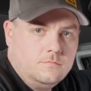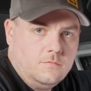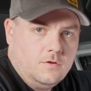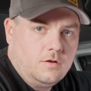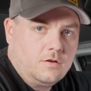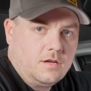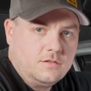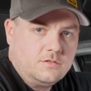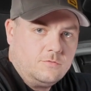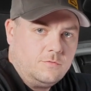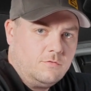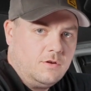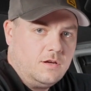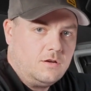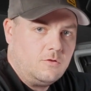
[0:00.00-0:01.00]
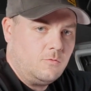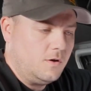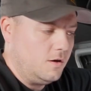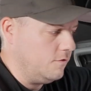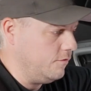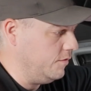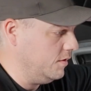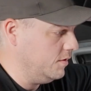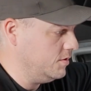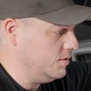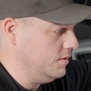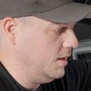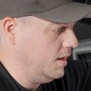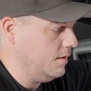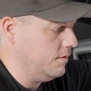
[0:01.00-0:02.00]
Okay, so we ran our wire fish
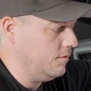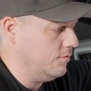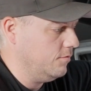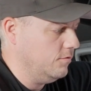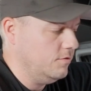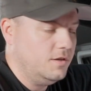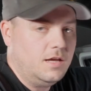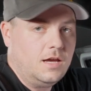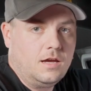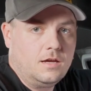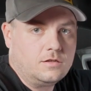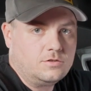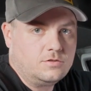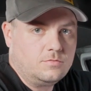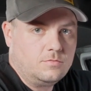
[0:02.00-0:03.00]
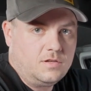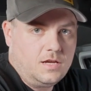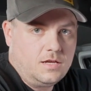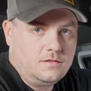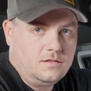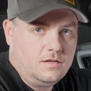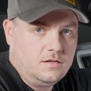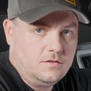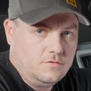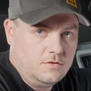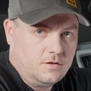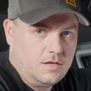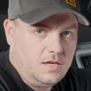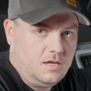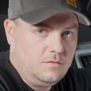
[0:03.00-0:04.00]
down through the dash. We got the end of our
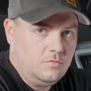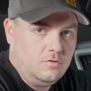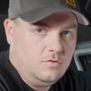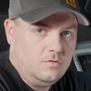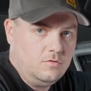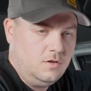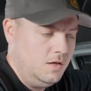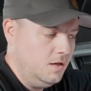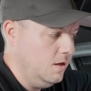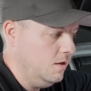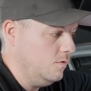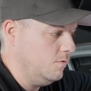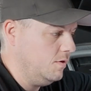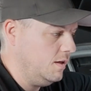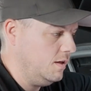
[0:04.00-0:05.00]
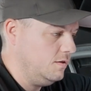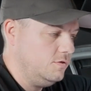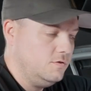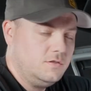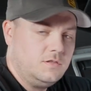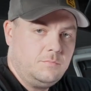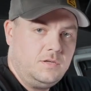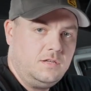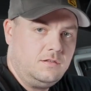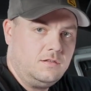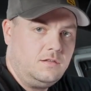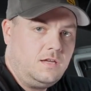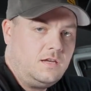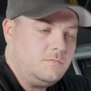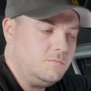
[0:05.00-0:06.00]
cable, went ahead and used a piece of
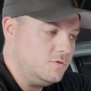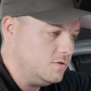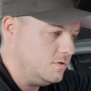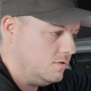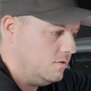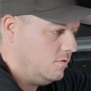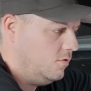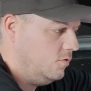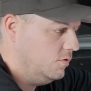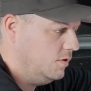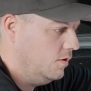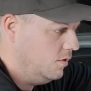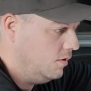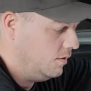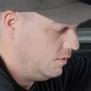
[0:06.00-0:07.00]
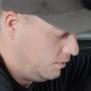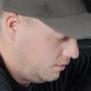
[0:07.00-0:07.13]
tape just to hold it on.